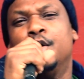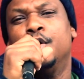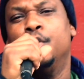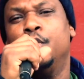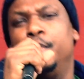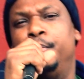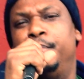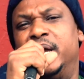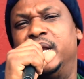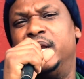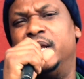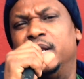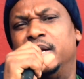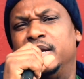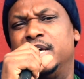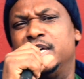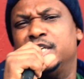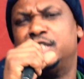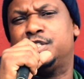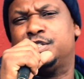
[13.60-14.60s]
We've been in
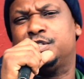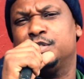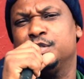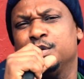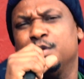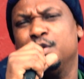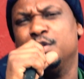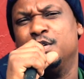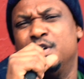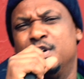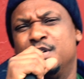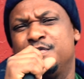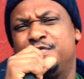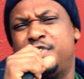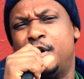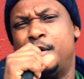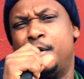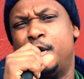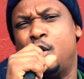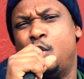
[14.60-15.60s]
this
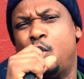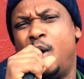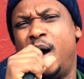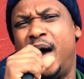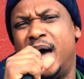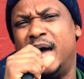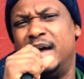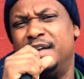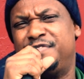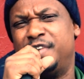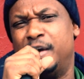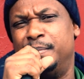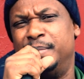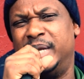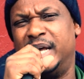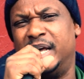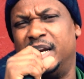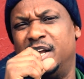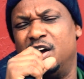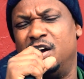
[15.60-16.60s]
for a while, from in
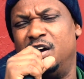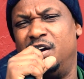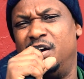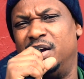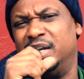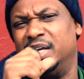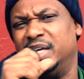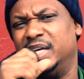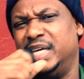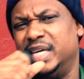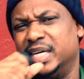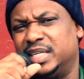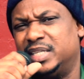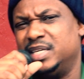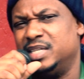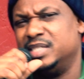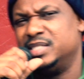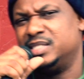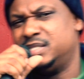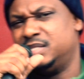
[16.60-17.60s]
the early
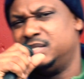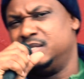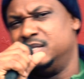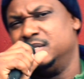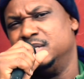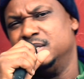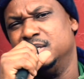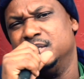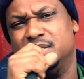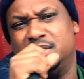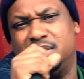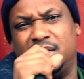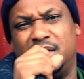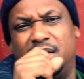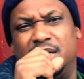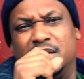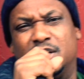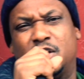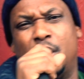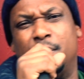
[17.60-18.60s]
80s.
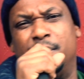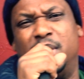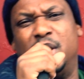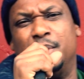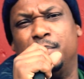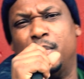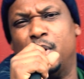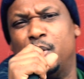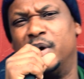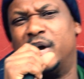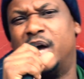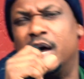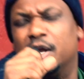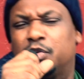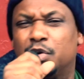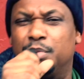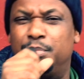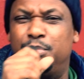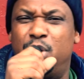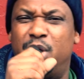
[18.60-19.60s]
Zane coming up, but we got
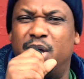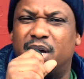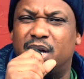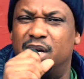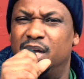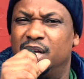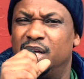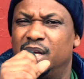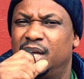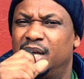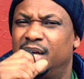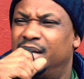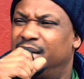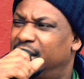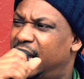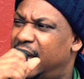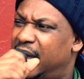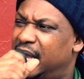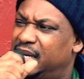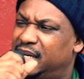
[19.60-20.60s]
to break.
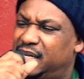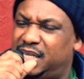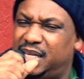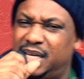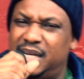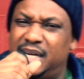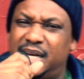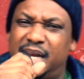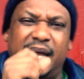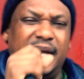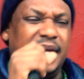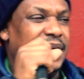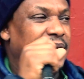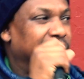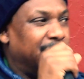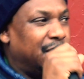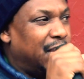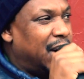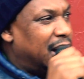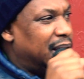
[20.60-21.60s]

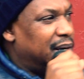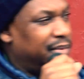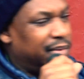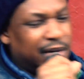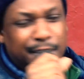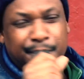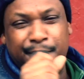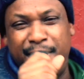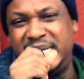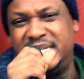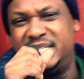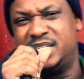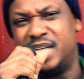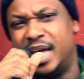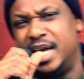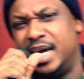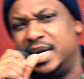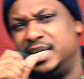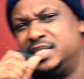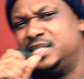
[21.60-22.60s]
1991 with the big
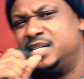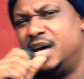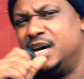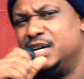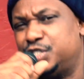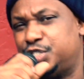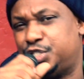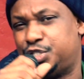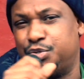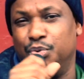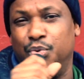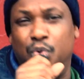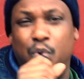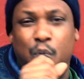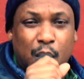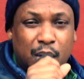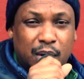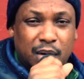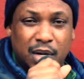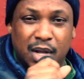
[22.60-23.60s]
giant song
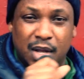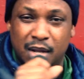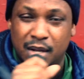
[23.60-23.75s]
Stone.